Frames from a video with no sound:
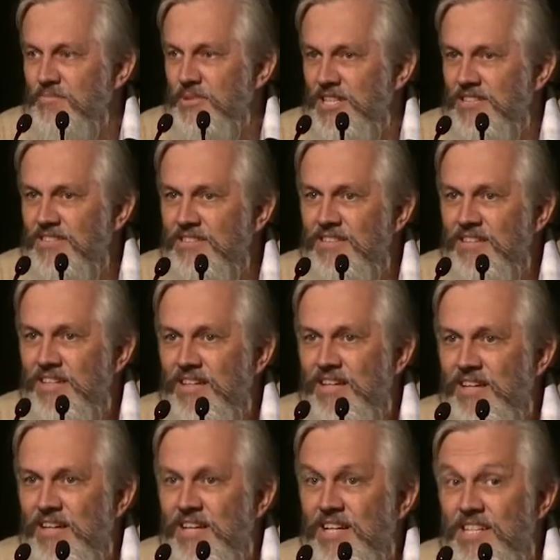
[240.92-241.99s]
is based
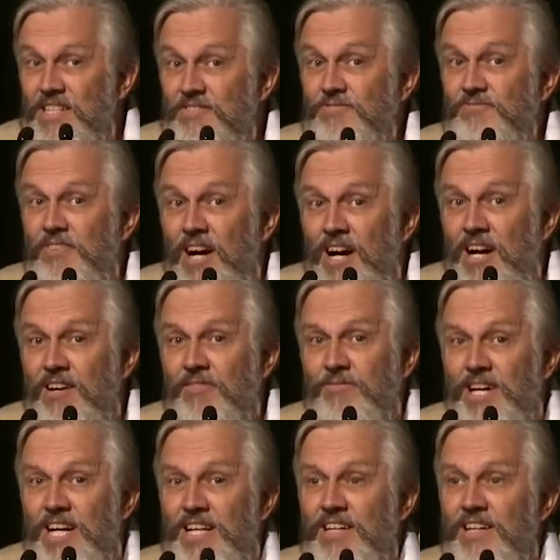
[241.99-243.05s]
is far
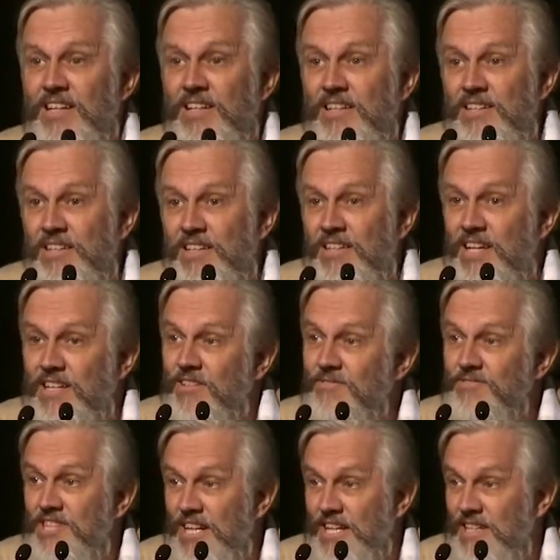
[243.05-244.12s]
wider than that
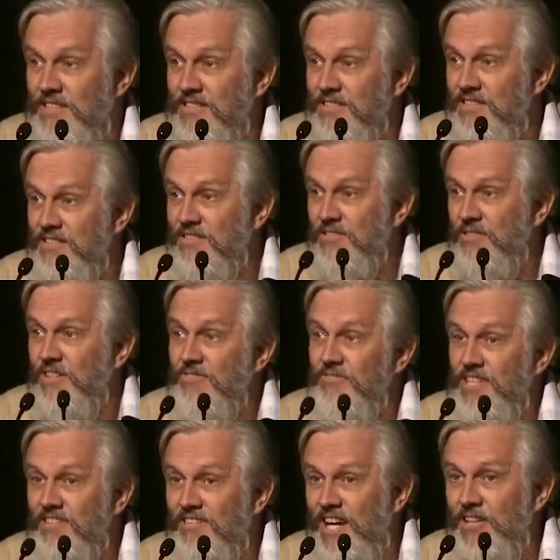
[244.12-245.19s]
of science. So if
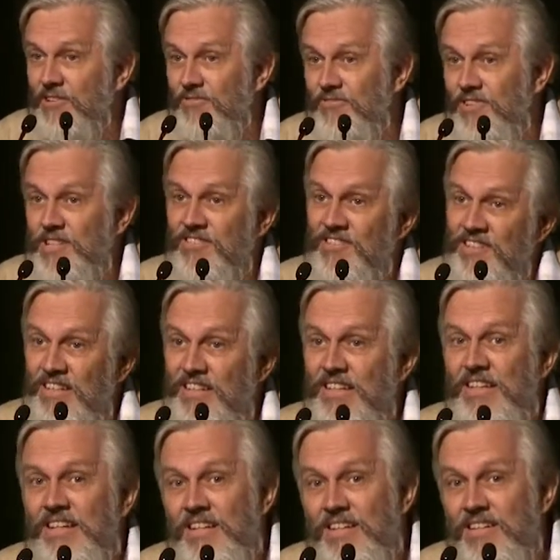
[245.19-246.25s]
we try to fit
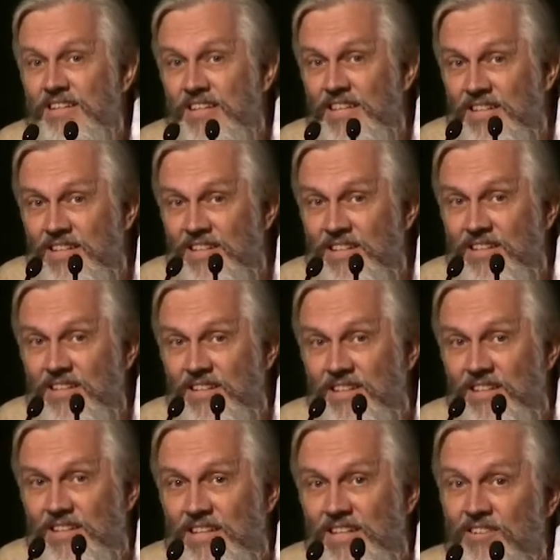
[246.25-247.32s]
the Indian
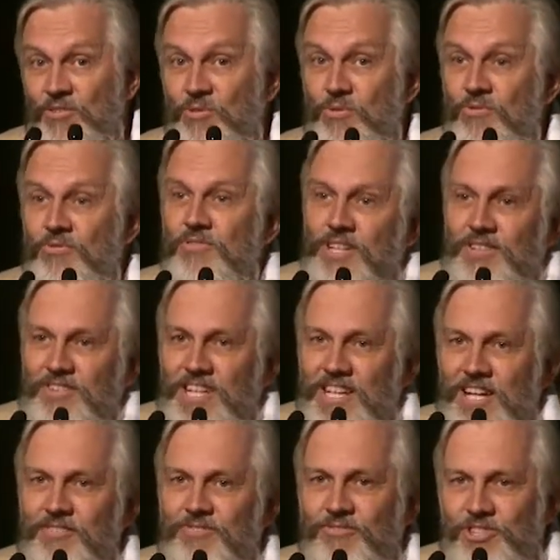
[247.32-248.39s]
into what we
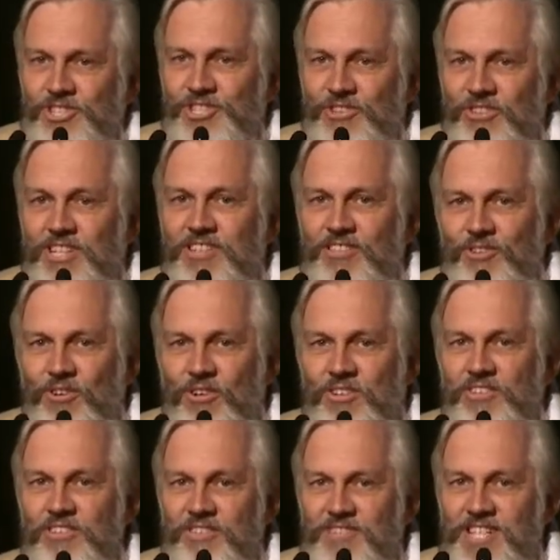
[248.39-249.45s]
can for short
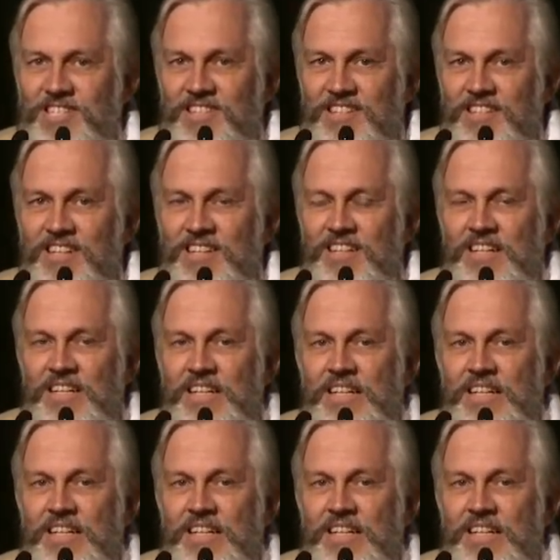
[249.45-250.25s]
call the Western,